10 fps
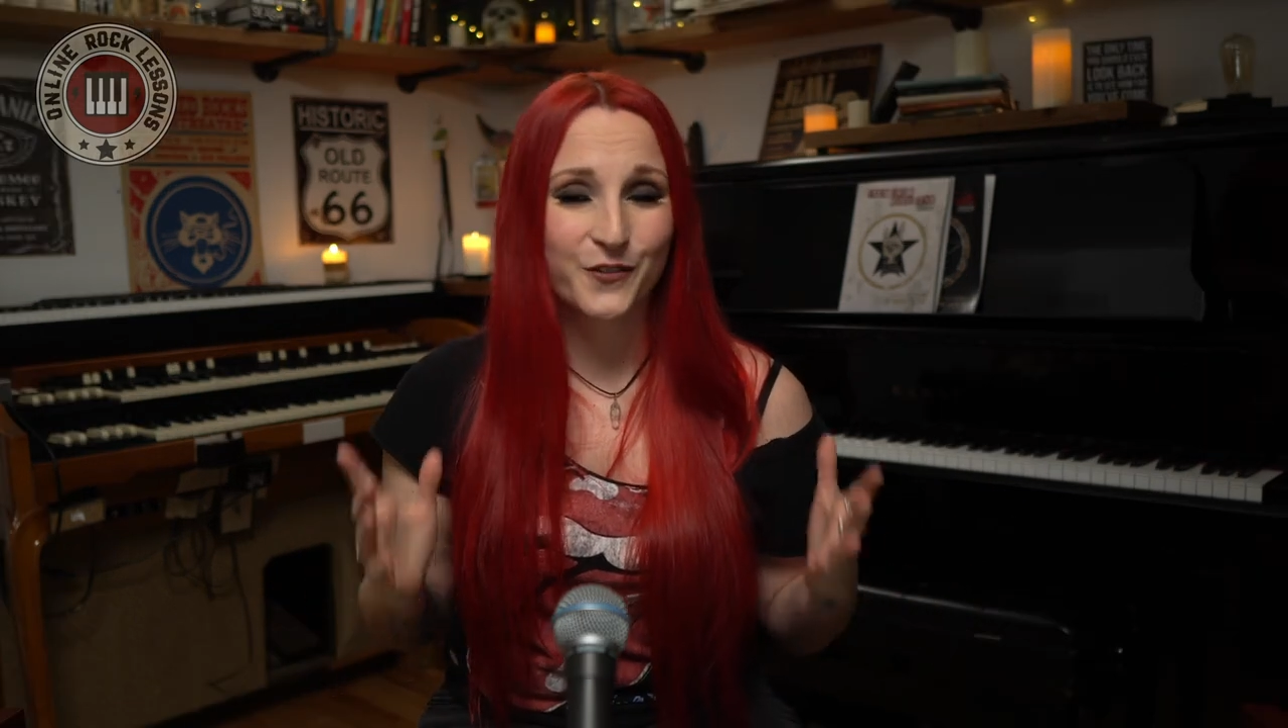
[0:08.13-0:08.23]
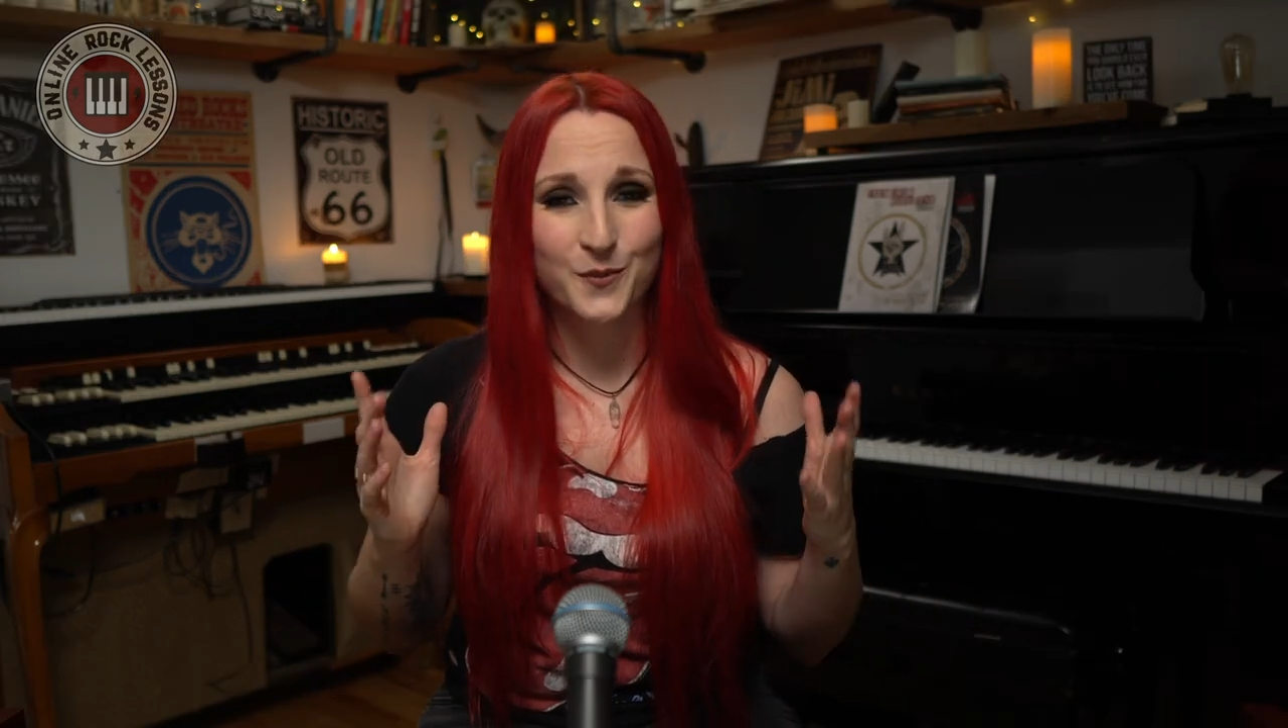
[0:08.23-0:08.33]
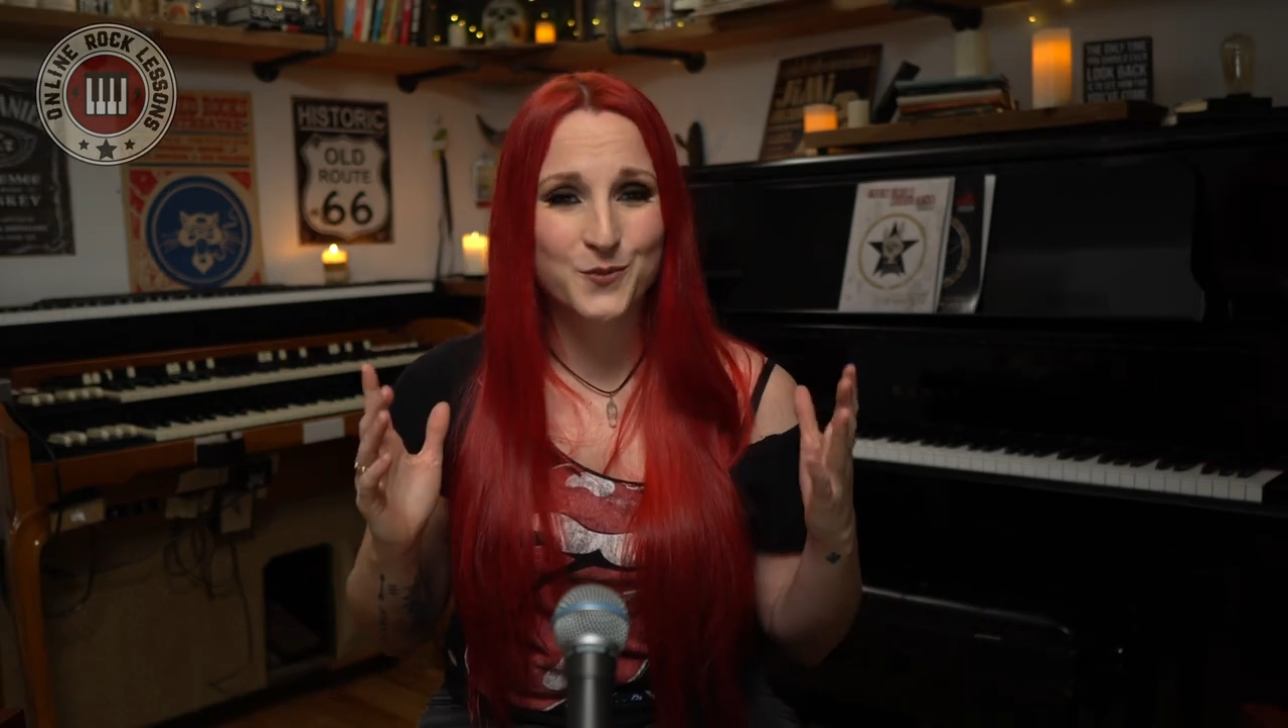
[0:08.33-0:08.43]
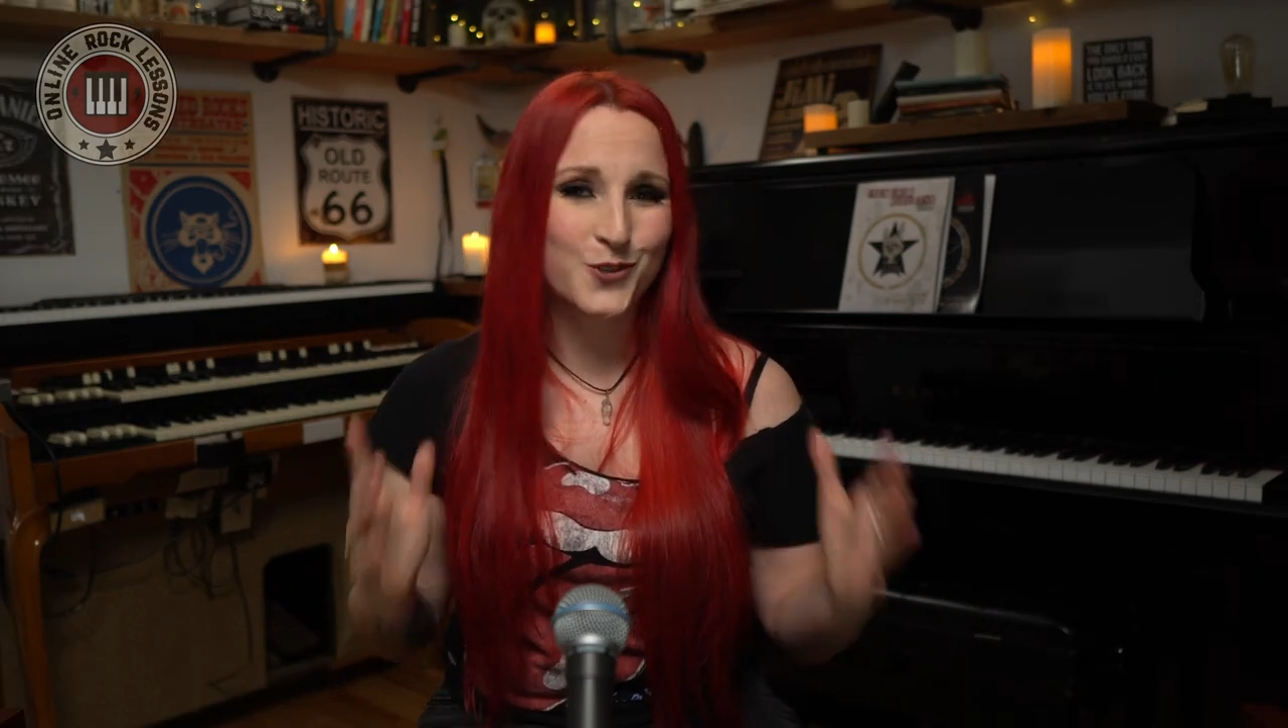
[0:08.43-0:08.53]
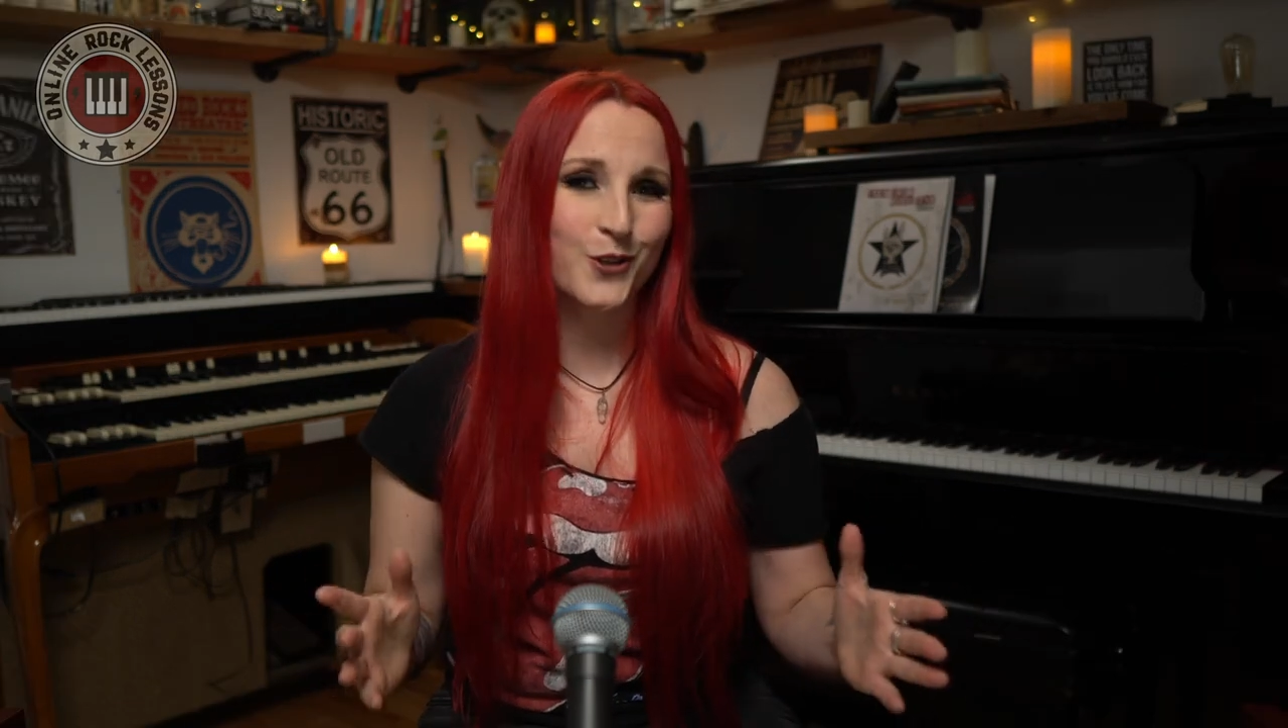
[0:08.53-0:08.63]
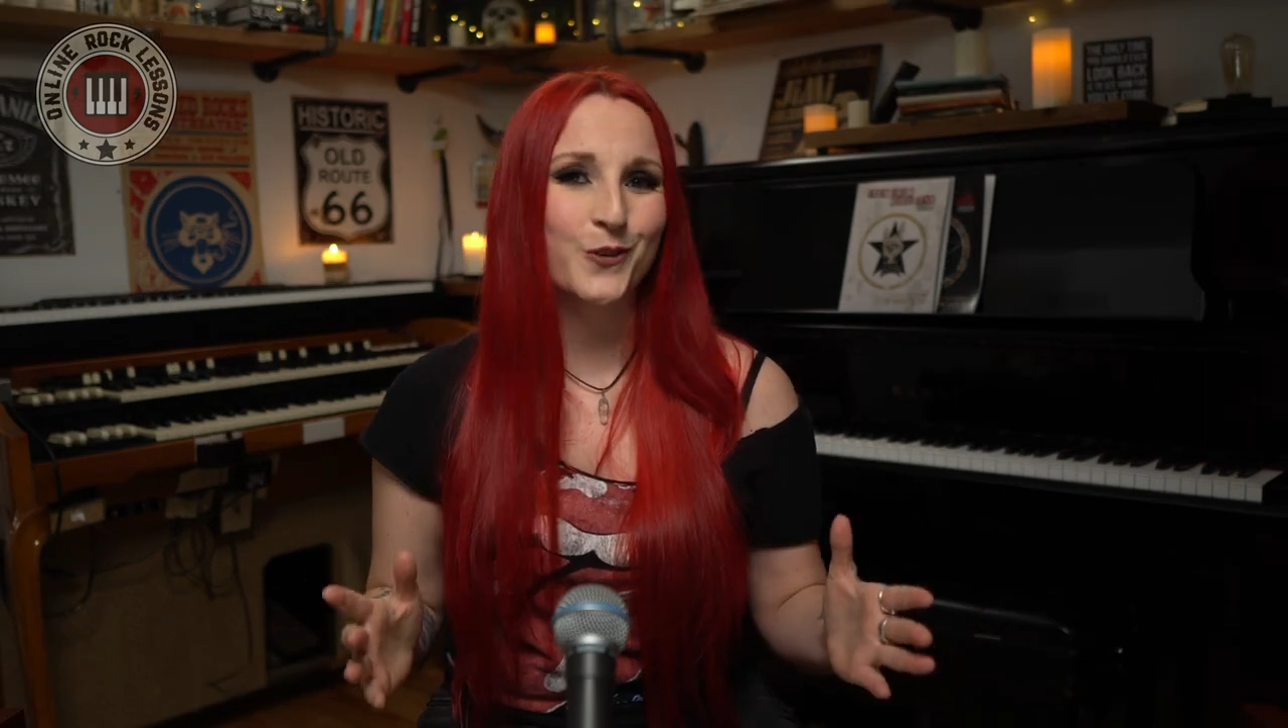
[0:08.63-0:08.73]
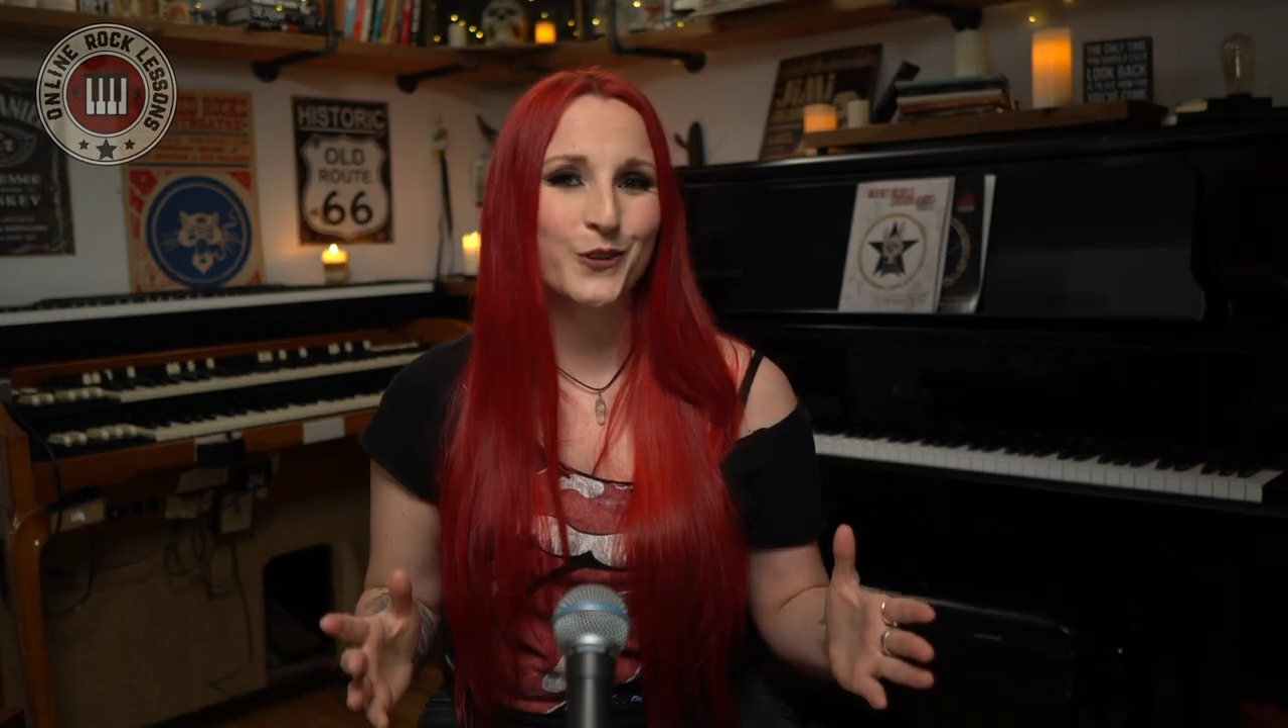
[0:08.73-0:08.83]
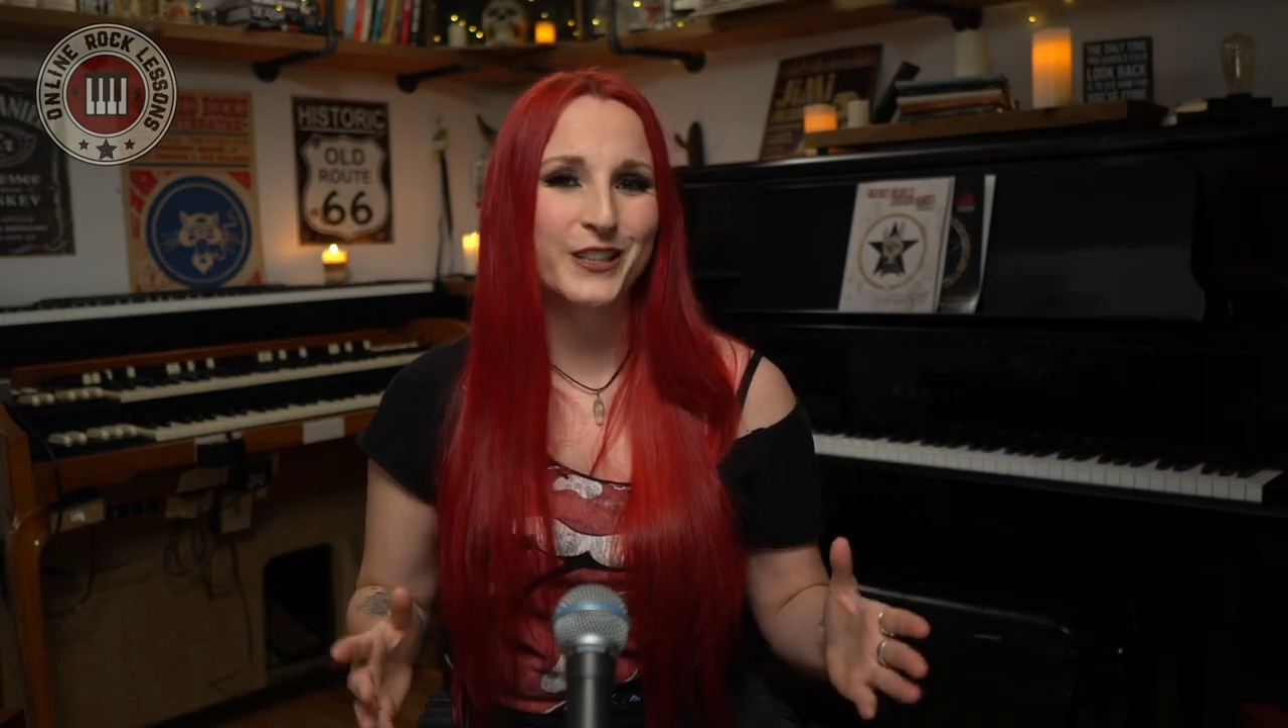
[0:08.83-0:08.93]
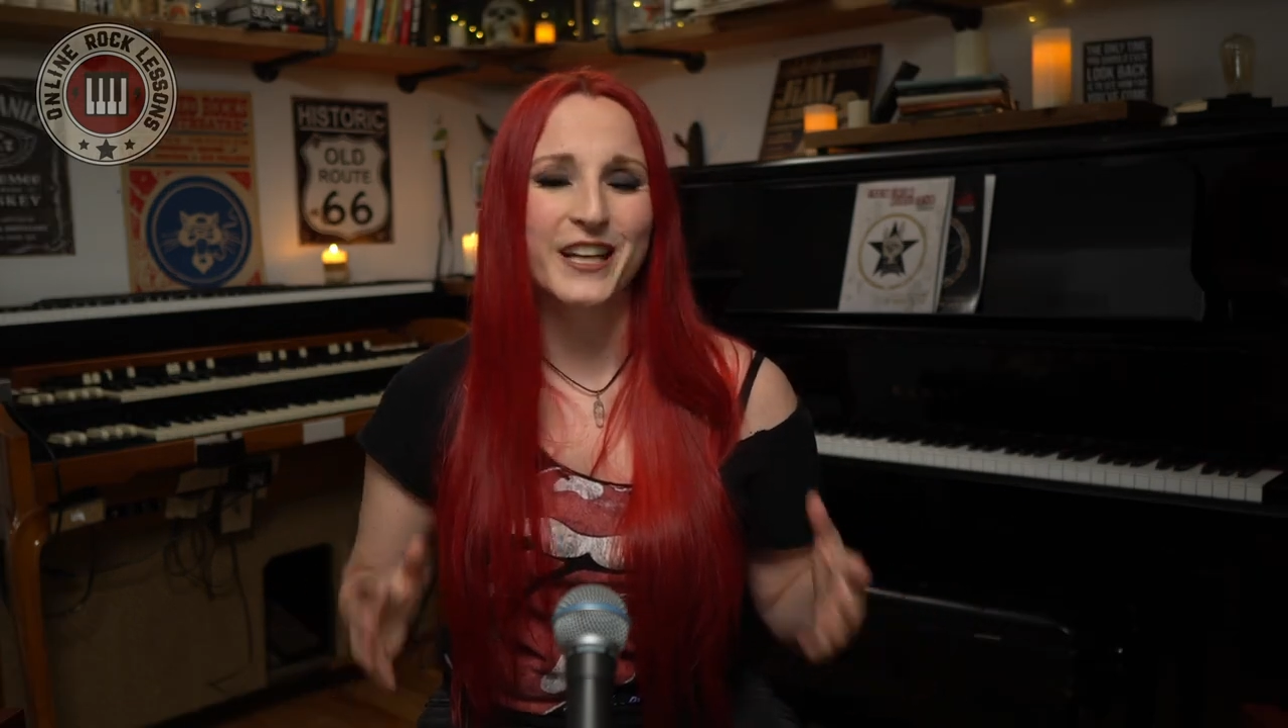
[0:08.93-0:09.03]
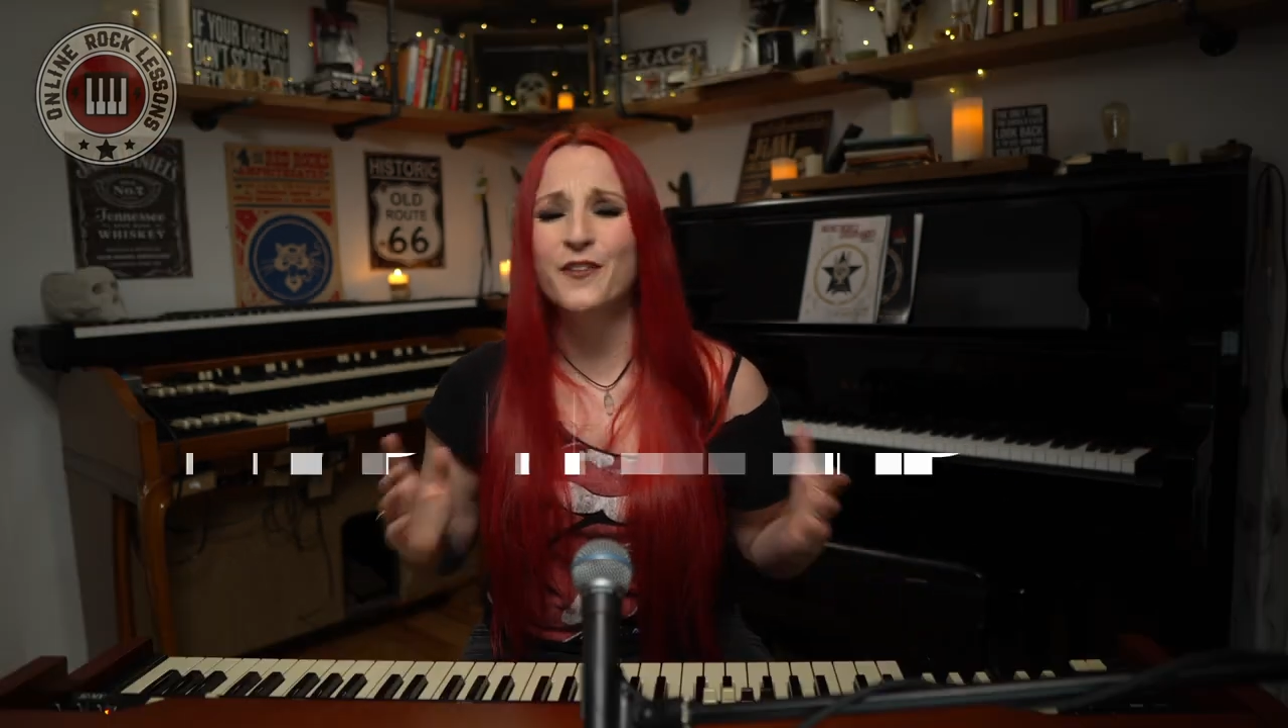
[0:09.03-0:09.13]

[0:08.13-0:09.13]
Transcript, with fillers: from Jon Lord.